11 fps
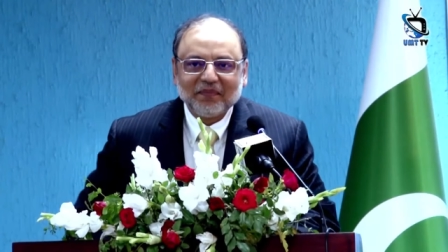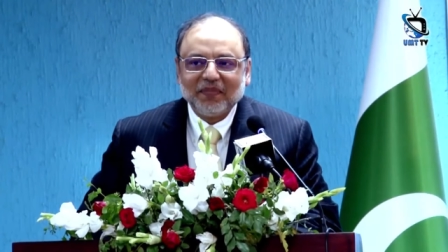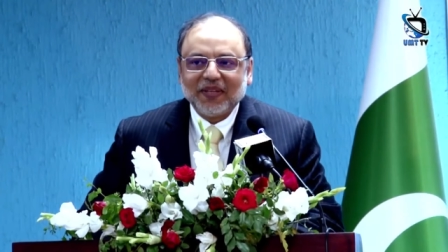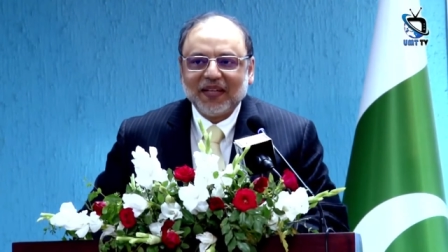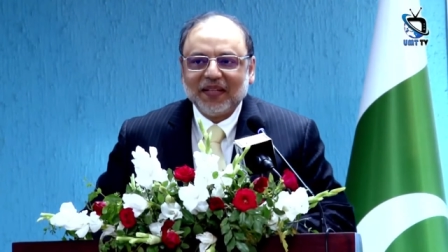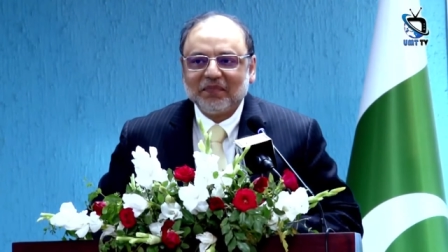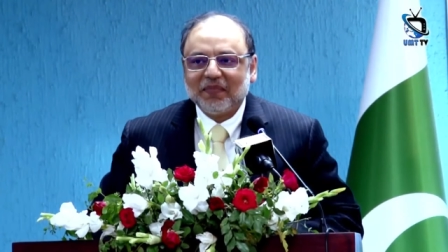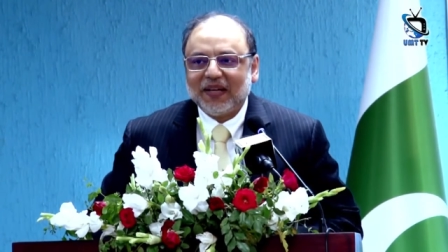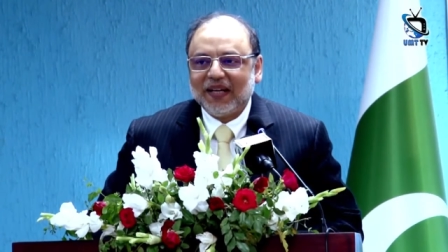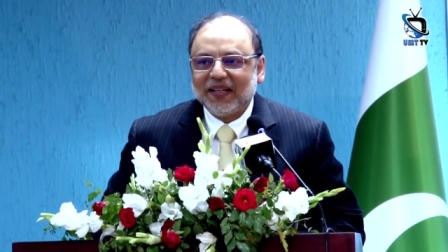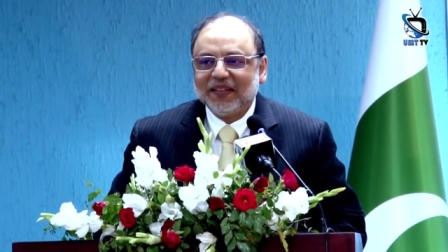begin
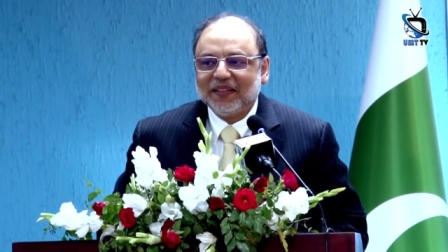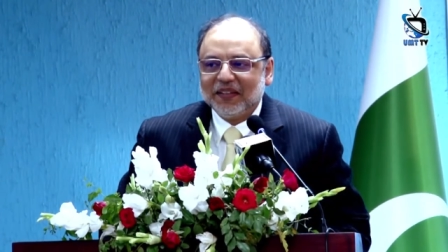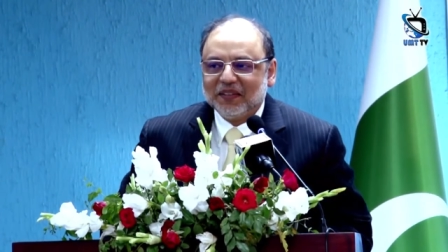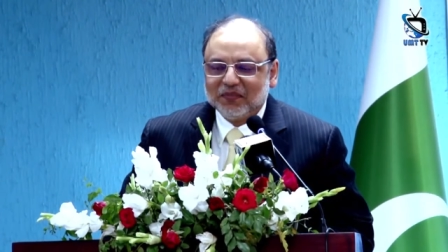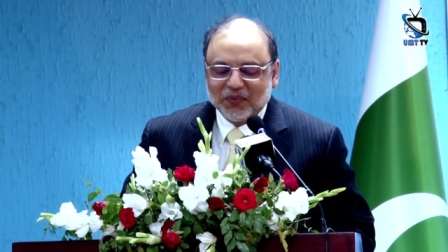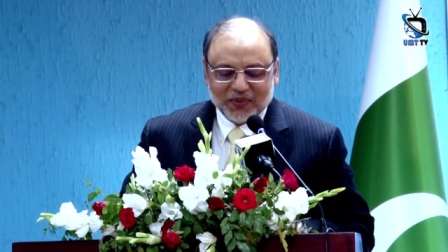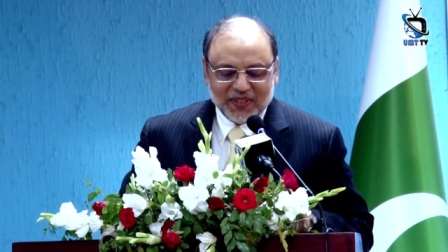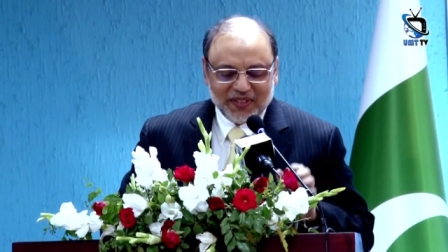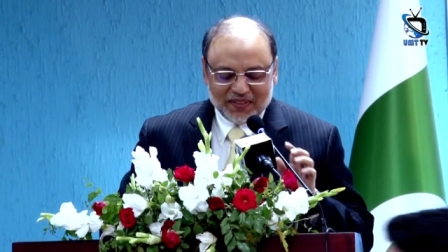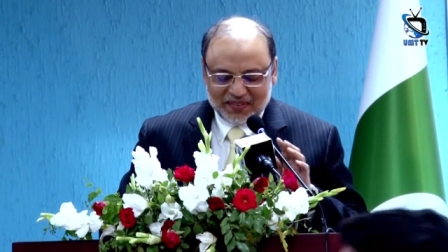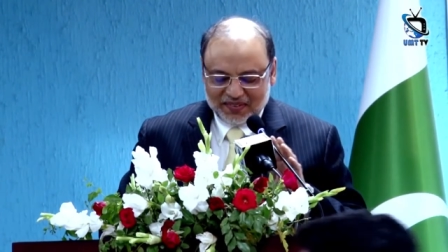by
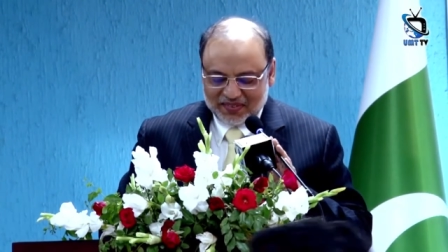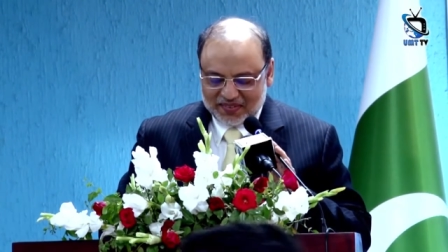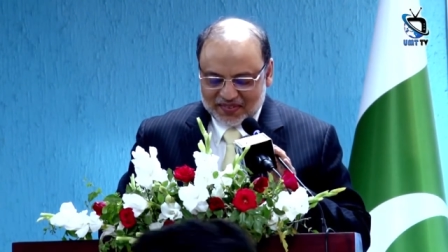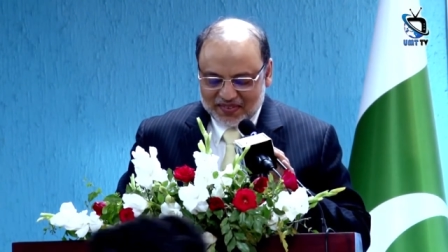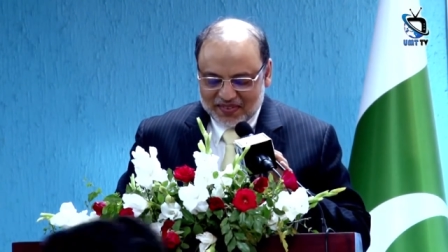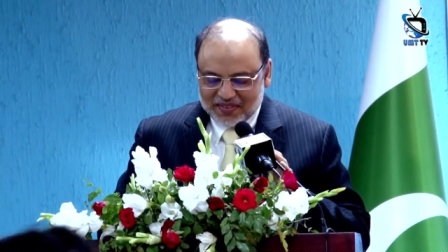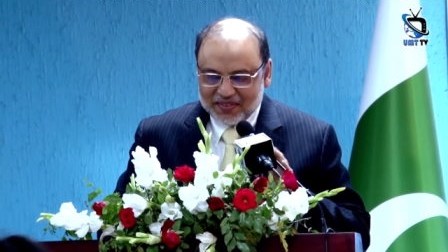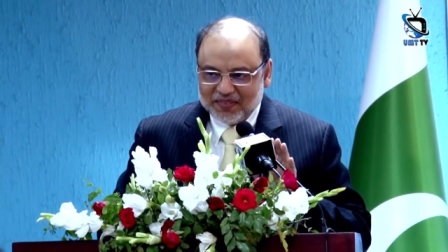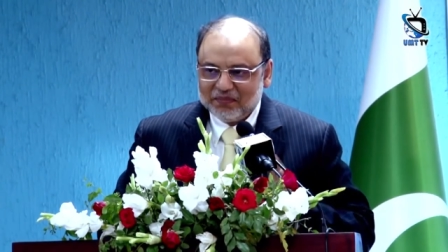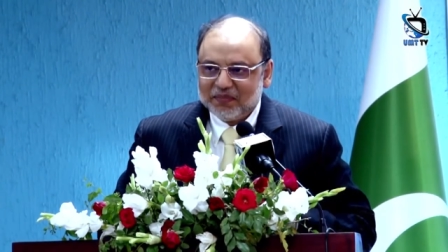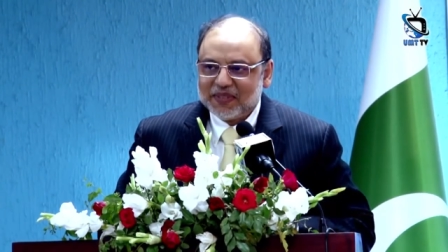invoking
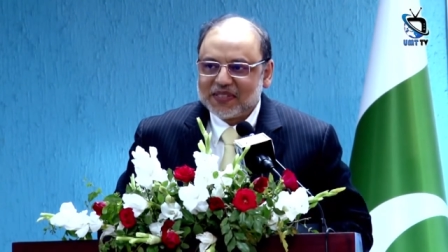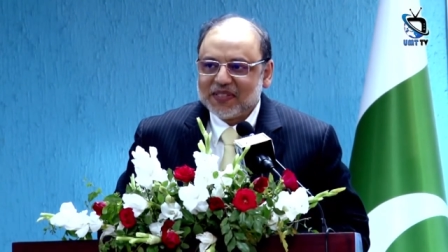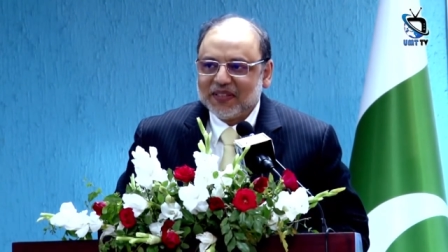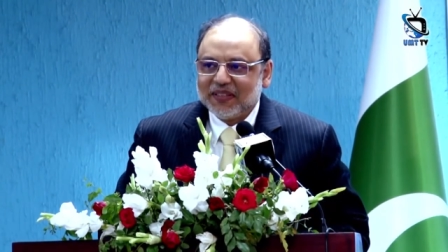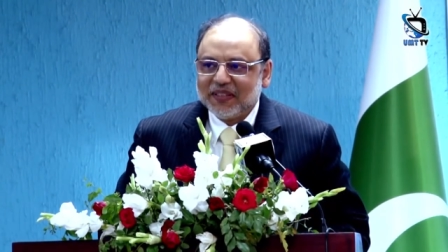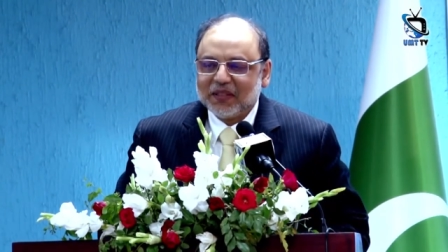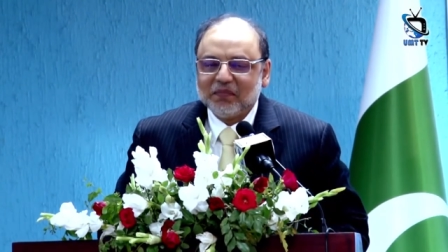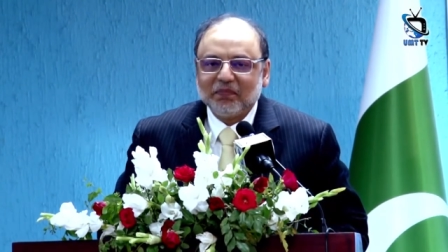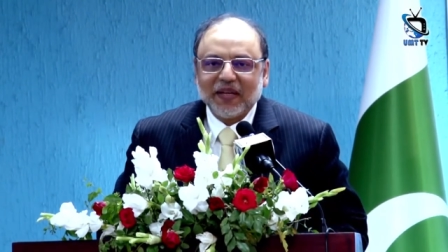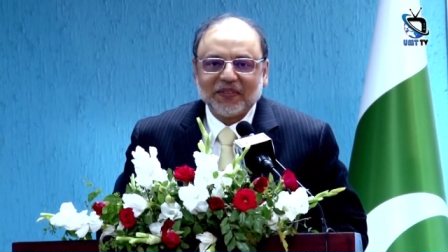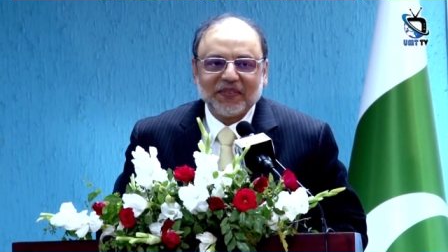mercy and
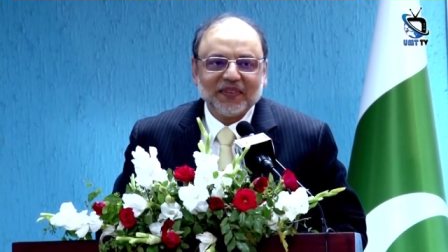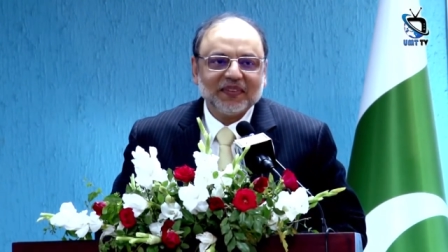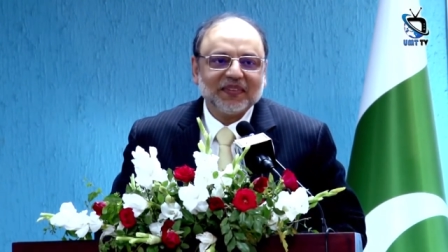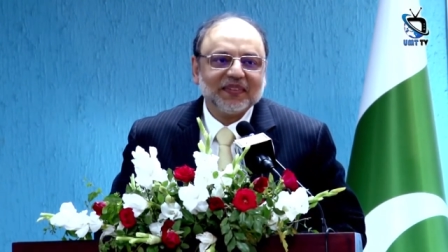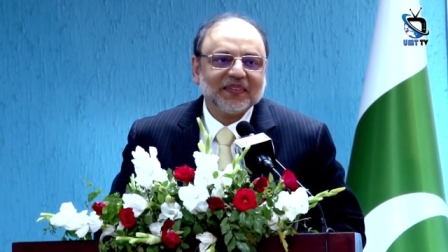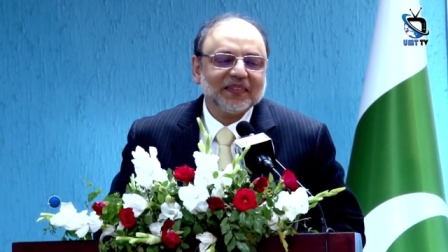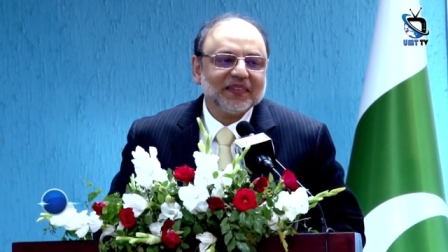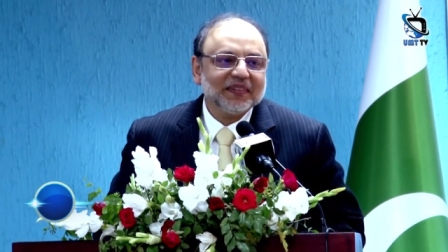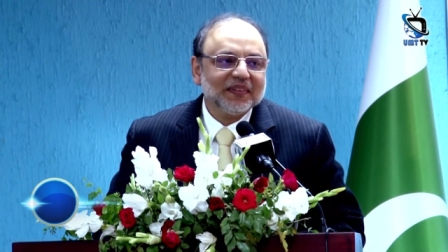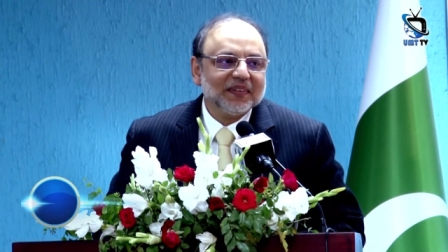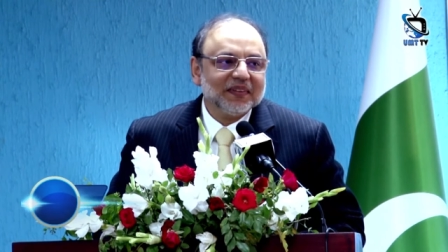compassion
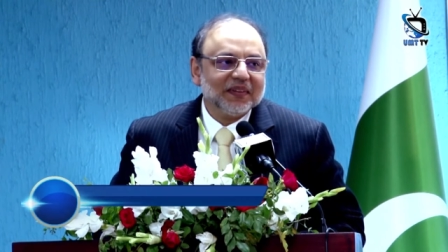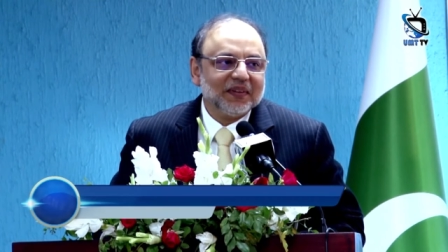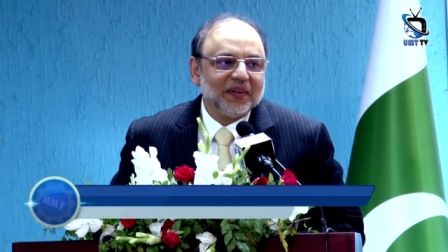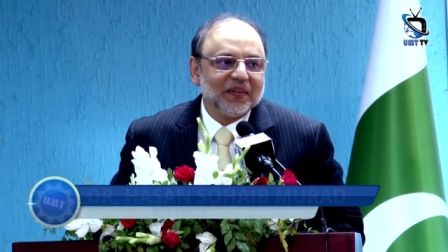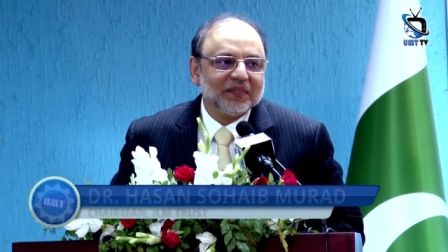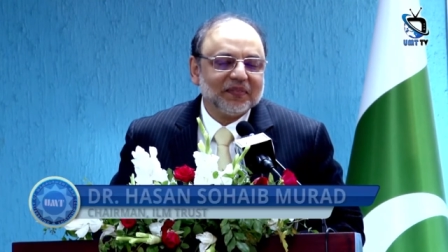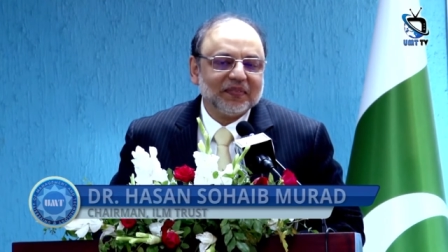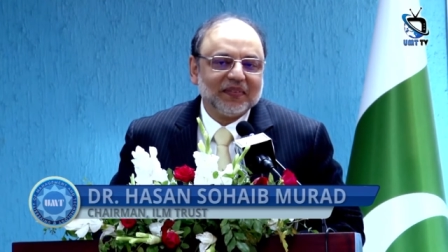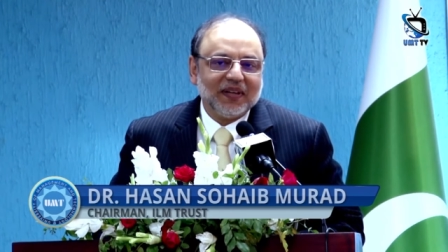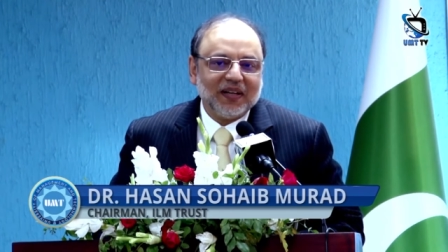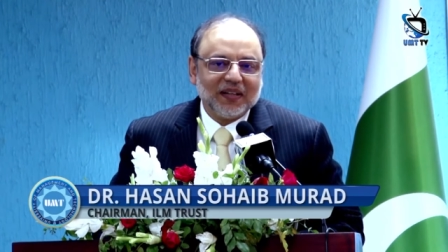of
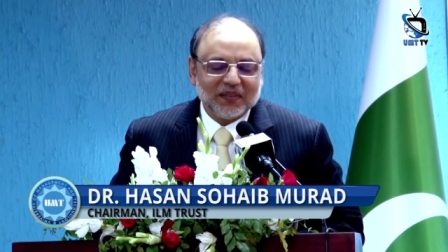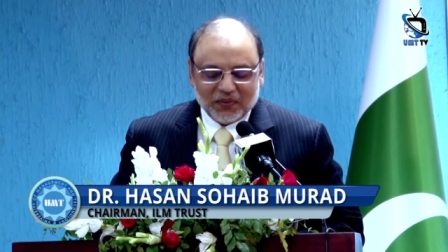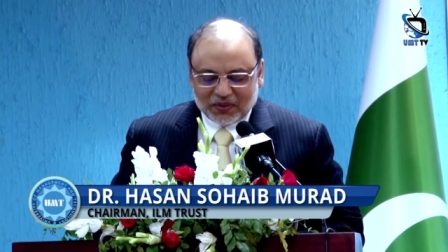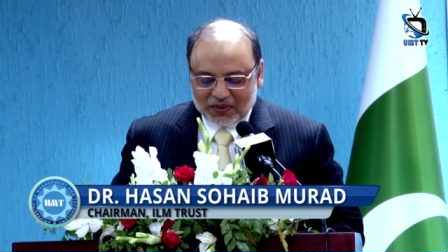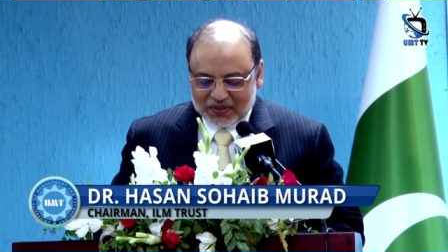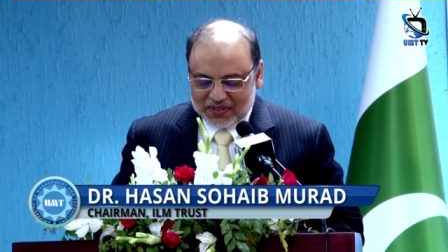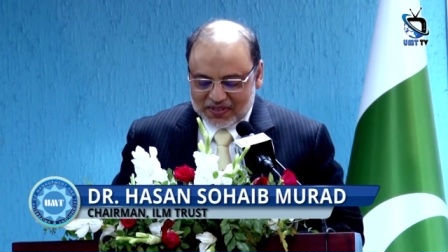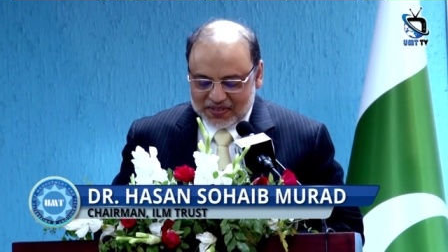our Lord